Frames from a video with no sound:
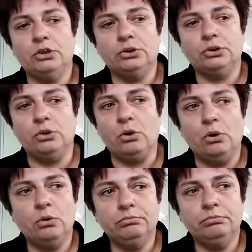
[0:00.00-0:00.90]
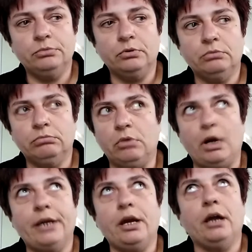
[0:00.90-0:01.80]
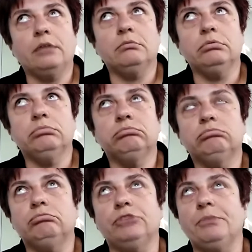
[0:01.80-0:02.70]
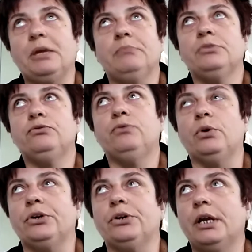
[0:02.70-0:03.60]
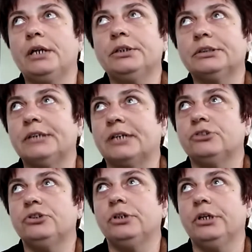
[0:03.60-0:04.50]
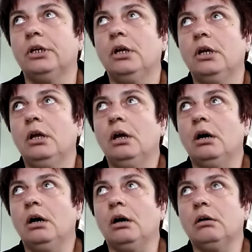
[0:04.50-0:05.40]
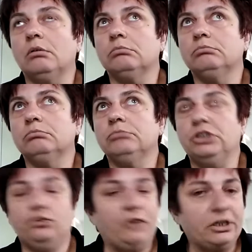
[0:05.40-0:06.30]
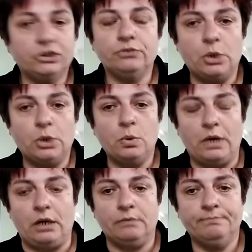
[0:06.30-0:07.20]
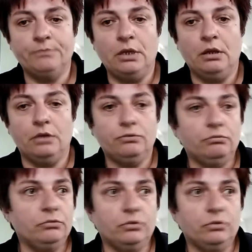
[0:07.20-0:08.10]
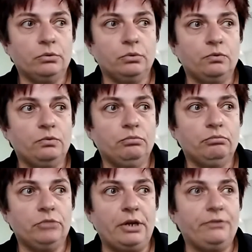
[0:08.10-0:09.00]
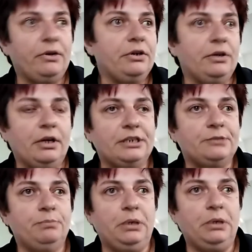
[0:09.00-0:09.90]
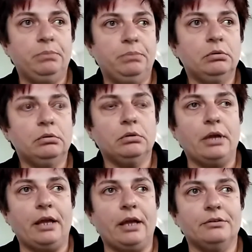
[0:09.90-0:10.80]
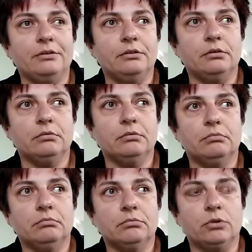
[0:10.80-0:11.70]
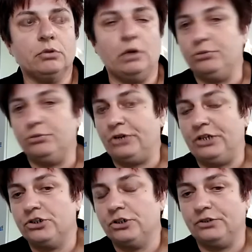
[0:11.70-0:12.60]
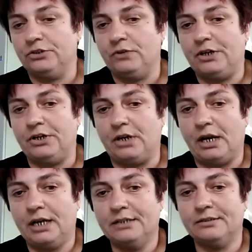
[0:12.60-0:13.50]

So I remember for years, actually, it functioned very well. And they're very nice people, and the collaboration is very nice.